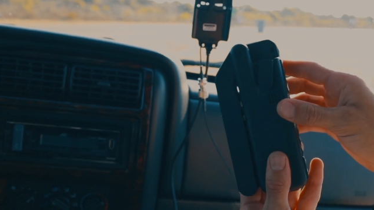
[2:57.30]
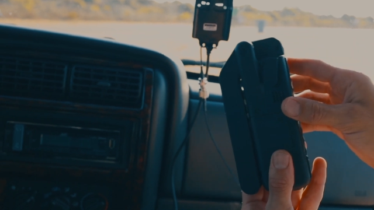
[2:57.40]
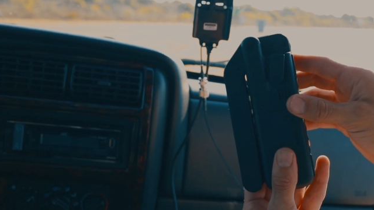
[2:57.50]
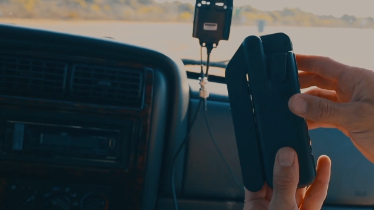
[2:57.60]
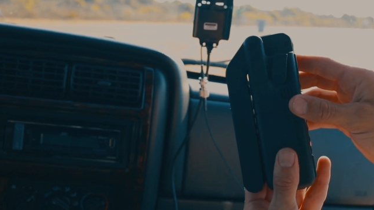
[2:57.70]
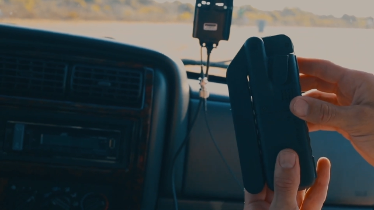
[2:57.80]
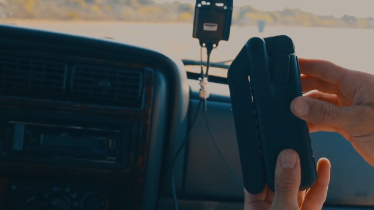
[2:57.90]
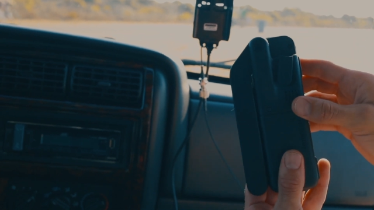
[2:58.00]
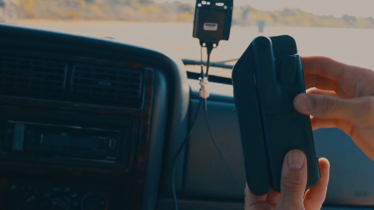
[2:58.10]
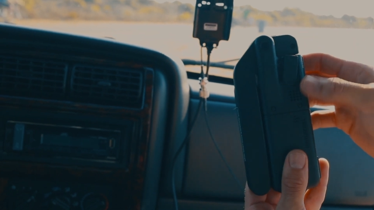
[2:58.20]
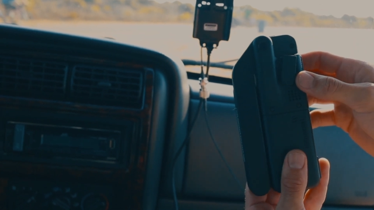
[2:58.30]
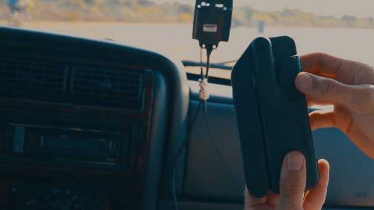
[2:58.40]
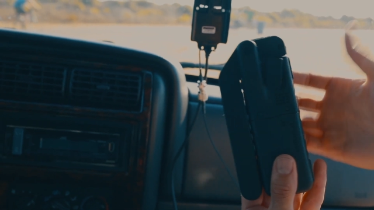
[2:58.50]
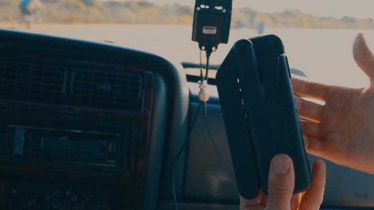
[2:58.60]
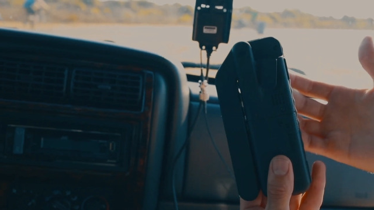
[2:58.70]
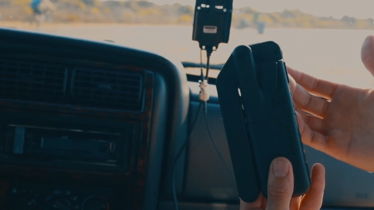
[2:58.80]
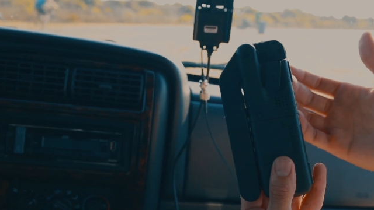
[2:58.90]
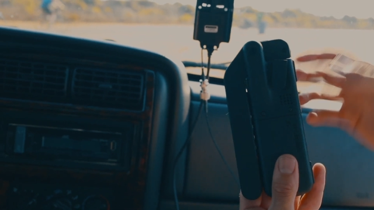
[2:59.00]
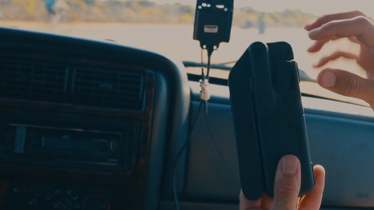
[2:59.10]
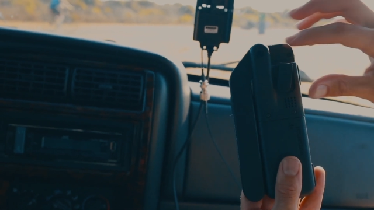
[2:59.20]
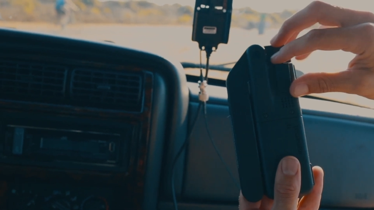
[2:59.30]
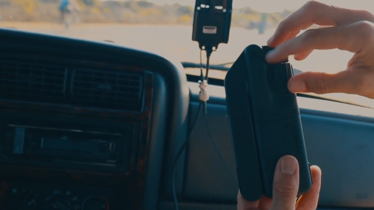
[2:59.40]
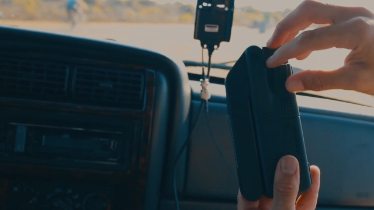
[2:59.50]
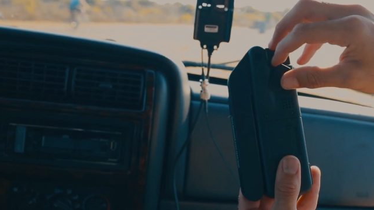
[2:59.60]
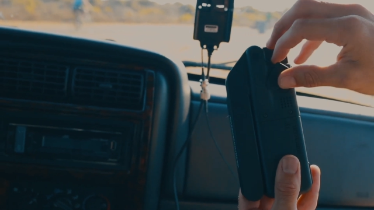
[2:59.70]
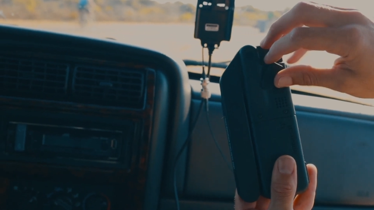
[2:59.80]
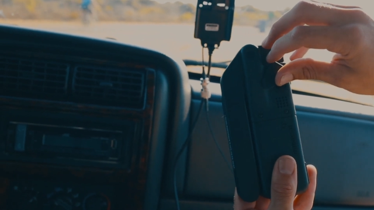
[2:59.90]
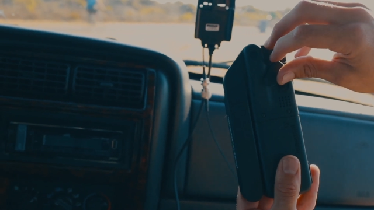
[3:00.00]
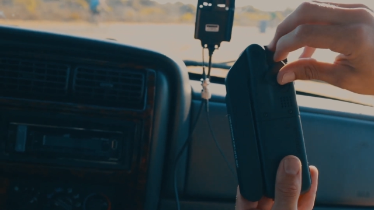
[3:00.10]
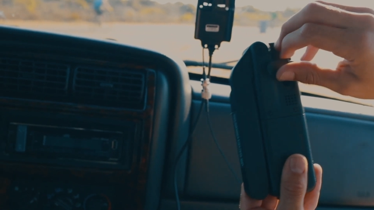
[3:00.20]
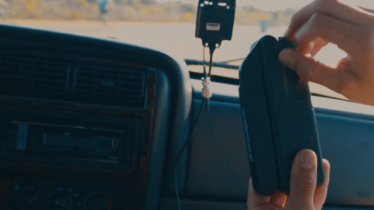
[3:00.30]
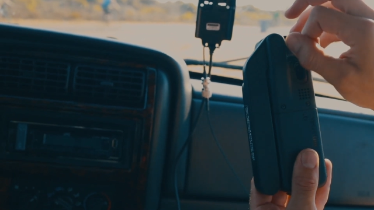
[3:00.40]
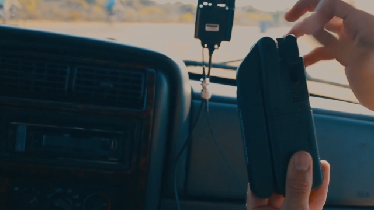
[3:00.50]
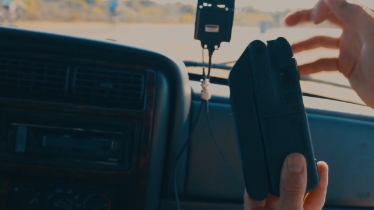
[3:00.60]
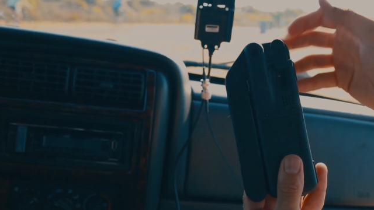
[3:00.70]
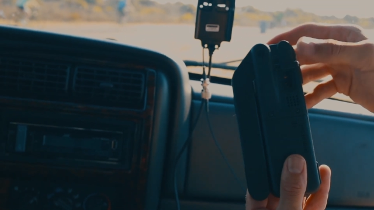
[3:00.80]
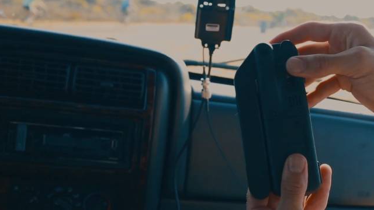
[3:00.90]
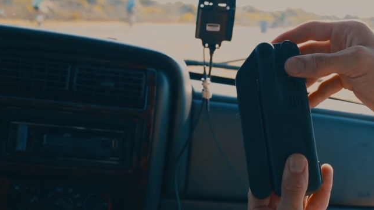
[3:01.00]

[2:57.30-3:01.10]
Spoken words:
No face is visible, so there are no lips to read.